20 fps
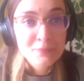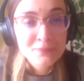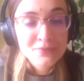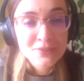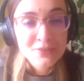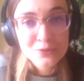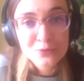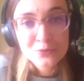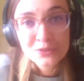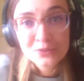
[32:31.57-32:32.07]

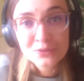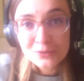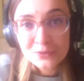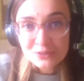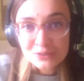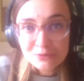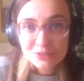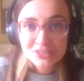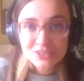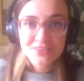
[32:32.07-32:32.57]
So the
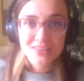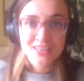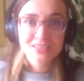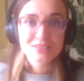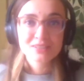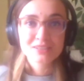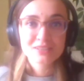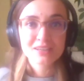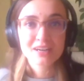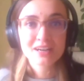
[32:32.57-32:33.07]
first question that
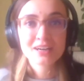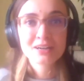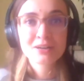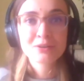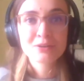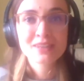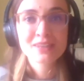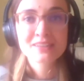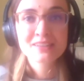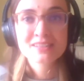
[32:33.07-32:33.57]

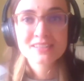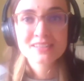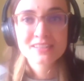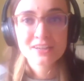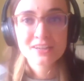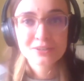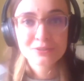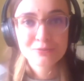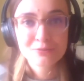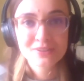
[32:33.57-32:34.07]
we can
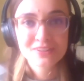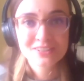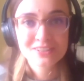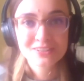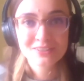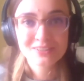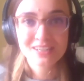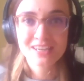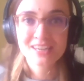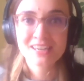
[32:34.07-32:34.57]
start with
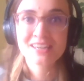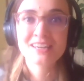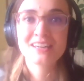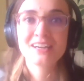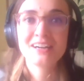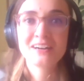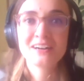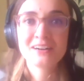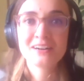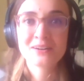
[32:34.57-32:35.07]
today
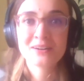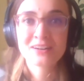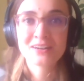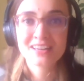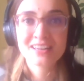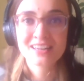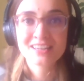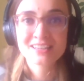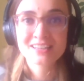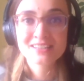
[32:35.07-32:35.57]

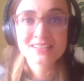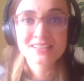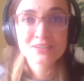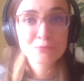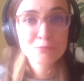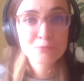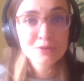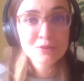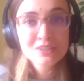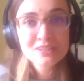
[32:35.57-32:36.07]
is,
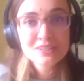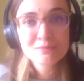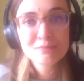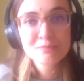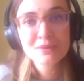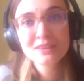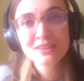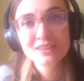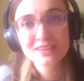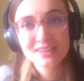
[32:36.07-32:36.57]
what has
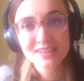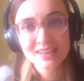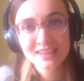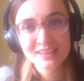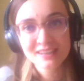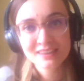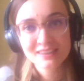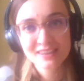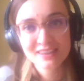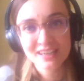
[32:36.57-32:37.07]
been the
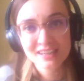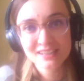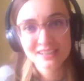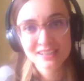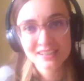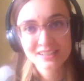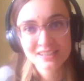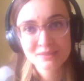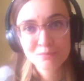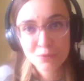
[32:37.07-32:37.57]
thing that
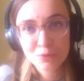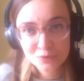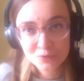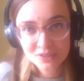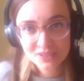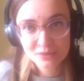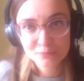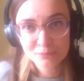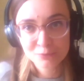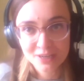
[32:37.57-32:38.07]
has most
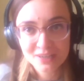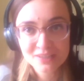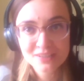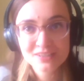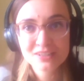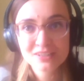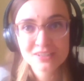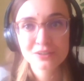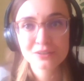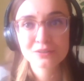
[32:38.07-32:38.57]

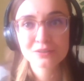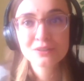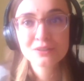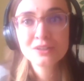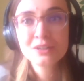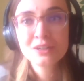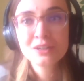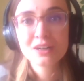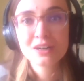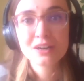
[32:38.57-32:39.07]
surprised you
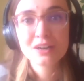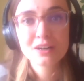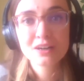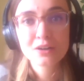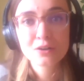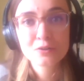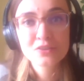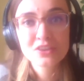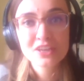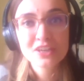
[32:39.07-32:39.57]

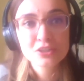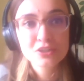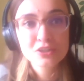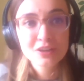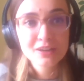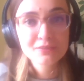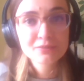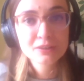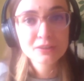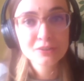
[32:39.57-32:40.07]
or that you
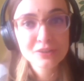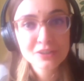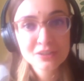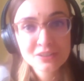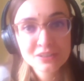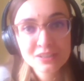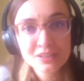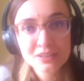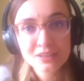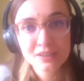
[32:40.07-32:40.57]
have
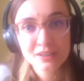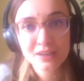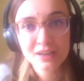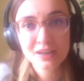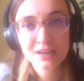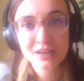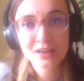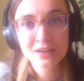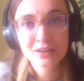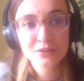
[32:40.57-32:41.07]
learned
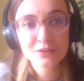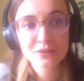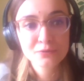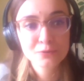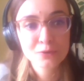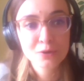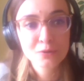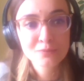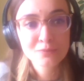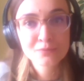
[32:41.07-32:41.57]

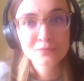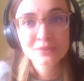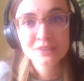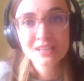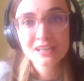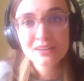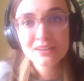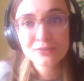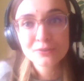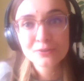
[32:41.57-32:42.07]
from
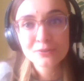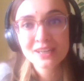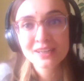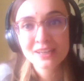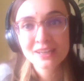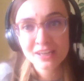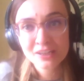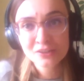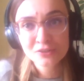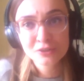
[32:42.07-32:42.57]

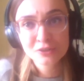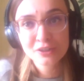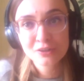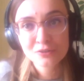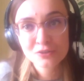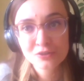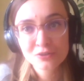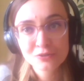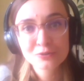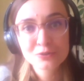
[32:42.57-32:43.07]
delivering
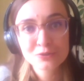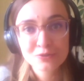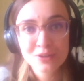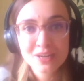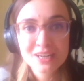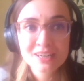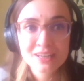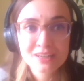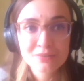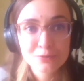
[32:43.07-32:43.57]
intercultural
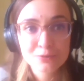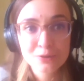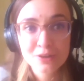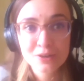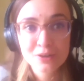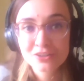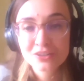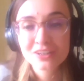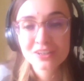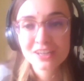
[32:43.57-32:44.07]
training for
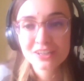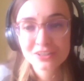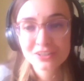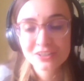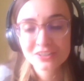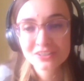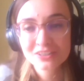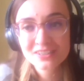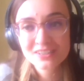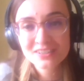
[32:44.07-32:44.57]

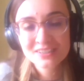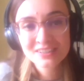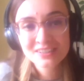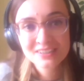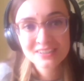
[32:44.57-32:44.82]
educators?